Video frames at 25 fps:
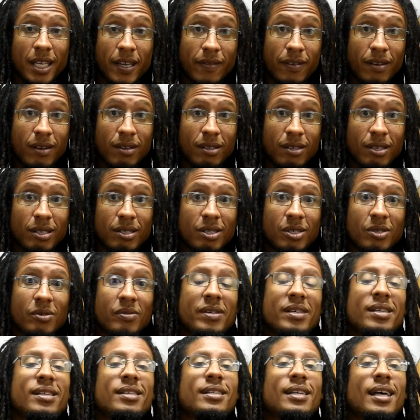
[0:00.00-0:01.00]
give it a good
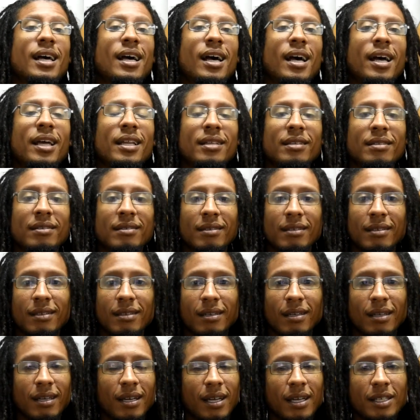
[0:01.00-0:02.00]
squeeze, and
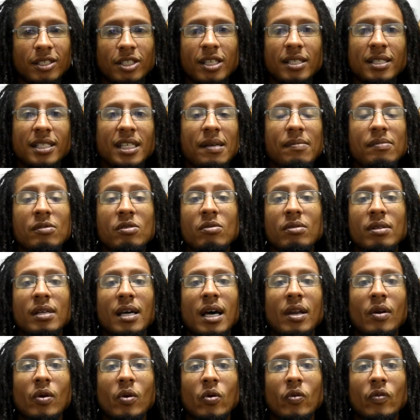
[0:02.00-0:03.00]
just keep doing
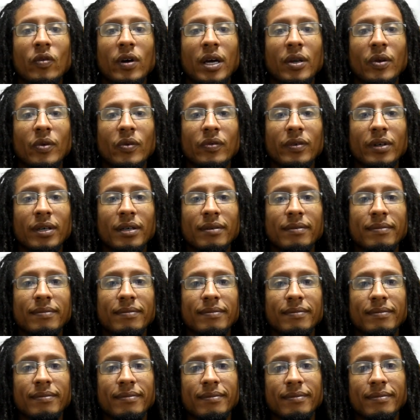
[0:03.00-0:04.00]
that over and over.
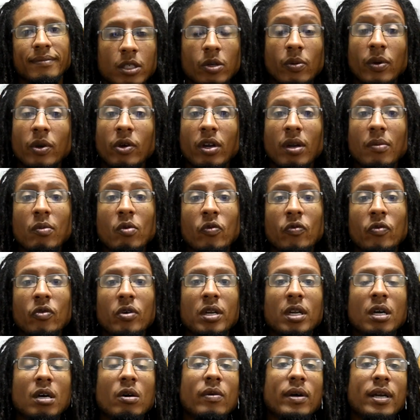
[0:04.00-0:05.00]
So we're going to move
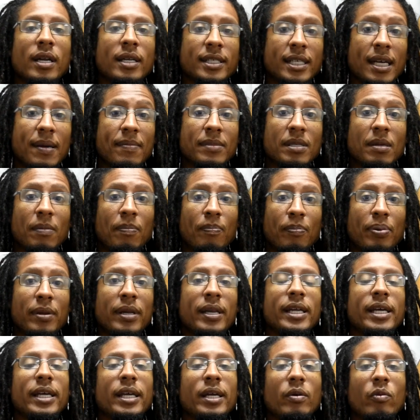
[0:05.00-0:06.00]
on now and attempt to
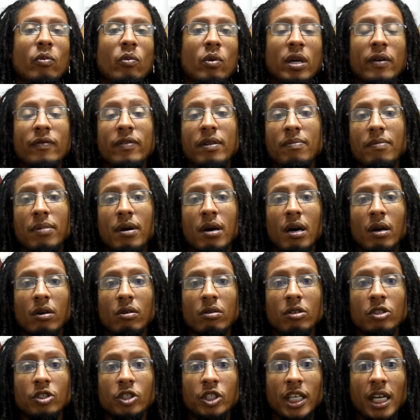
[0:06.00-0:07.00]
play one of the bar
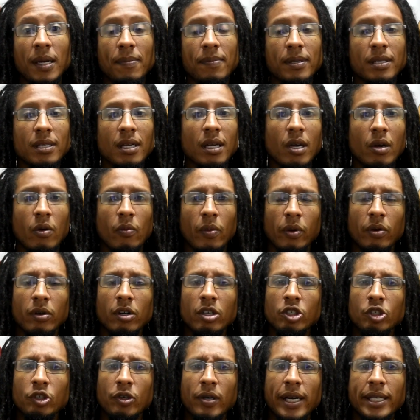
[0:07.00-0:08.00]
chord shapes. We're
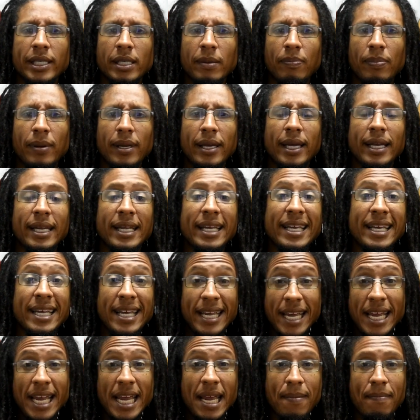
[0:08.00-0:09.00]
going to try to play an
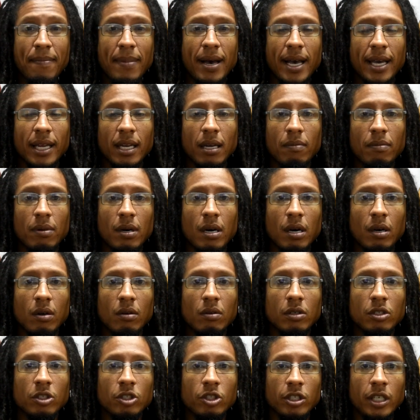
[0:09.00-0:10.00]
A minor bar
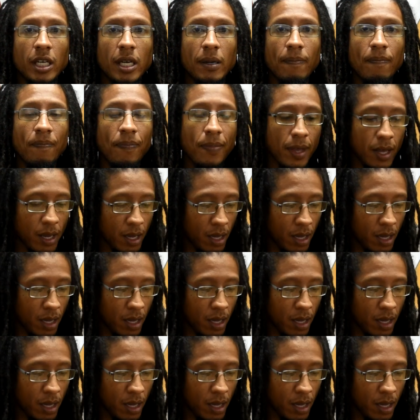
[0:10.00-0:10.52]
chord shape.